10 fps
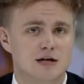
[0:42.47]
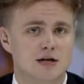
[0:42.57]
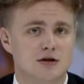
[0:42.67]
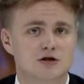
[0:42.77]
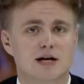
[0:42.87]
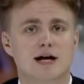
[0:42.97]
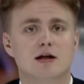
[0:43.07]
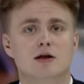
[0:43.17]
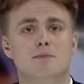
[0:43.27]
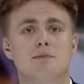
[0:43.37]

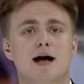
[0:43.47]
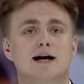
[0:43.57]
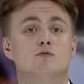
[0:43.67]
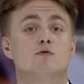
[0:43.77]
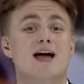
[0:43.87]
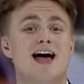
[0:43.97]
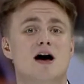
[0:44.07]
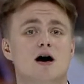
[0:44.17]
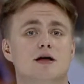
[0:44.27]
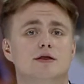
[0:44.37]
JL Mag Rare
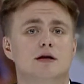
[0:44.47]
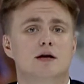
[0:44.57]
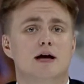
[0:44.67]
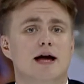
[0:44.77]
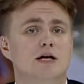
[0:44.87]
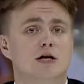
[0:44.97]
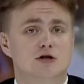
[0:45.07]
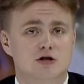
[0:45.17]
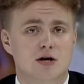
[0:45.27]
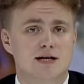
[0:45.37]
Earth, a
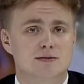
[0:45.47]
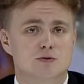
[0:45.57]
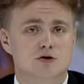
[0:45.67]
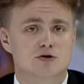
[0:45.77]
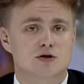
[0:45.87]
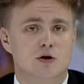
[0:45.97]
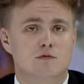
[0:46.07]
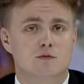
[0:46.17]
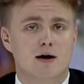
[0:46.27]
Chinese producer of rare